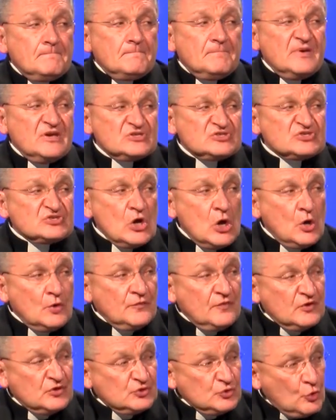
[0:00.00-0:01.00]
be
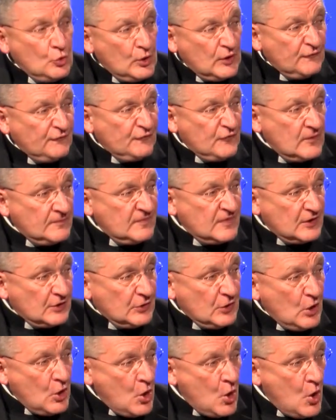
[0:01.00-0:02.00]
shown the door from their
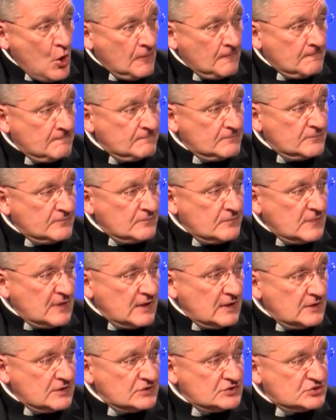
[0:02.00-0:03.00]
home.
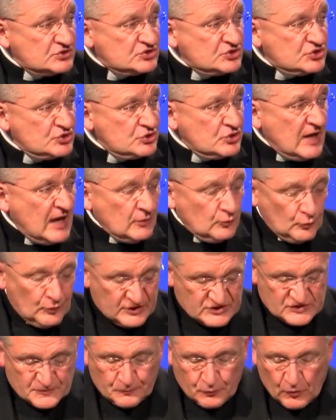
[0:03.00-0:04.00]
At
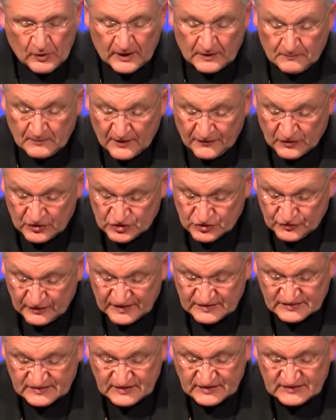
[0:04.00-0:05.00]
which point Mother
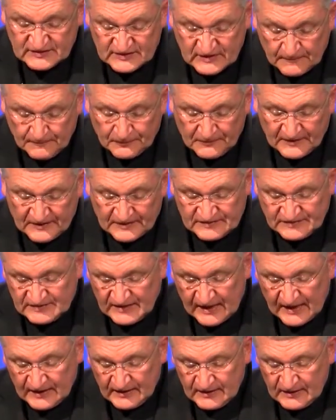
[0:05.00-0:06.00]
Teresa simply
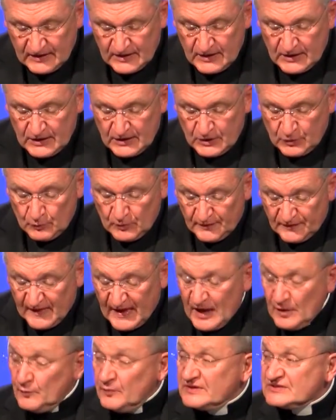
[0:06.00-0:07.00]
said, well,
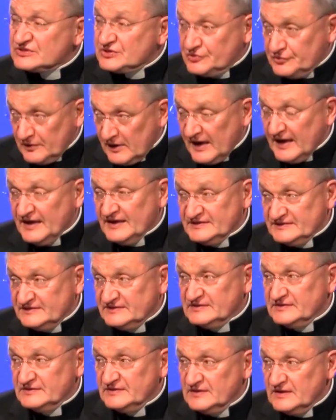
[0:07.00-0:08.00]
that was Christ
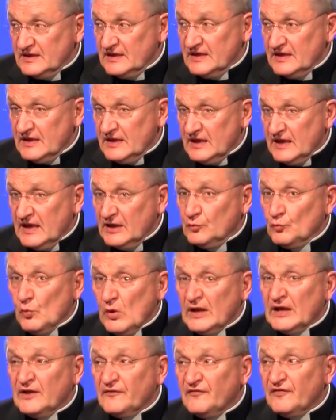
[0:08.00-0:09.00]
in
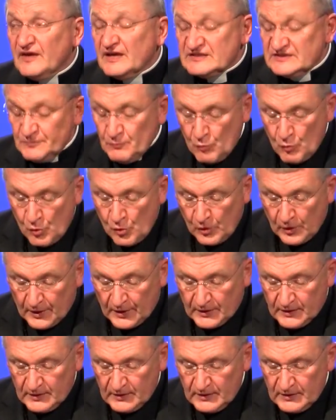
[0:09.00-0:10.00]
one of his
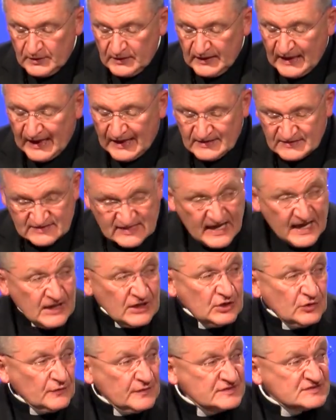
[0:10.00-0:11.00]
more
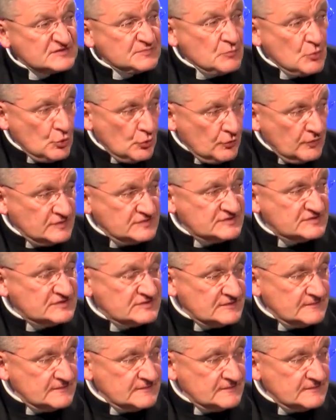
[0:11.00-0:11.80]
cantankerous moods.